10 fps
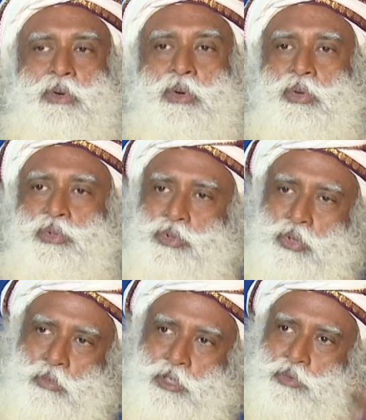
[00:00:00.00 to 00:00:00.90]
Oh,
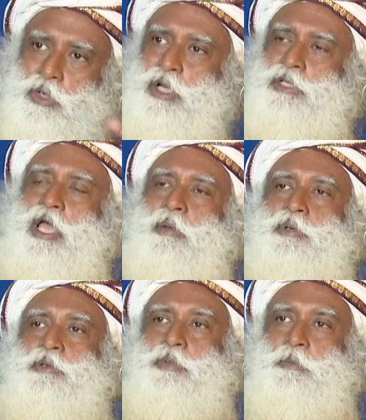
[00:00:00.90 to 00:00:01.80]
so much work has
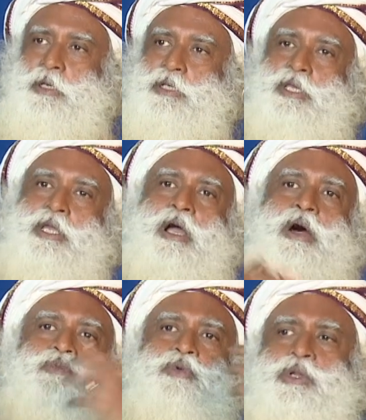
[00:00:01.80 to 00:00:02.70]
happened, people are saying,
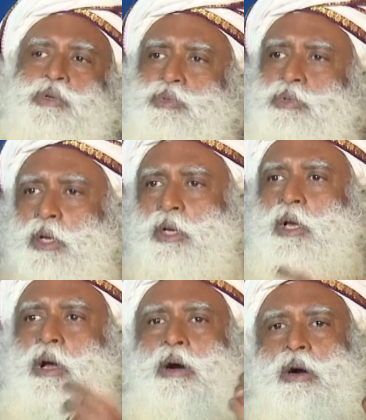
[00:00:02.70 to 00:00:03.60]
how will you…
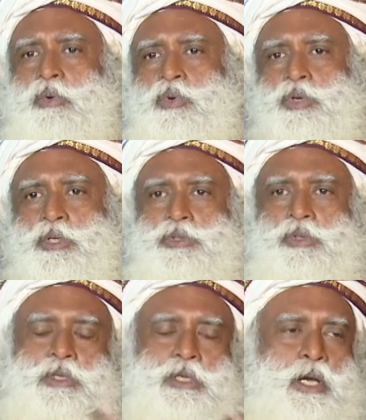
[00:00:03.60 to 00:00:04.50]
Oh, who is
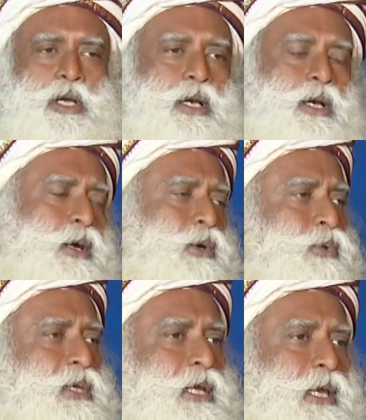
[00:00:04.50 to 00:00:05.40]
your… who
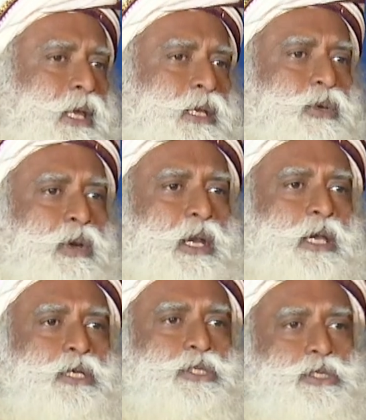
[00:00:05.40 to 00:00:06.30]
will carry your
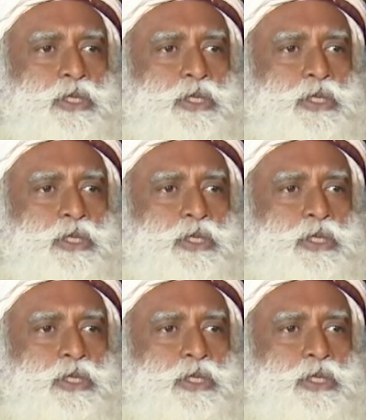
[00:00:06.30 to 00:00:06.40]
legacy,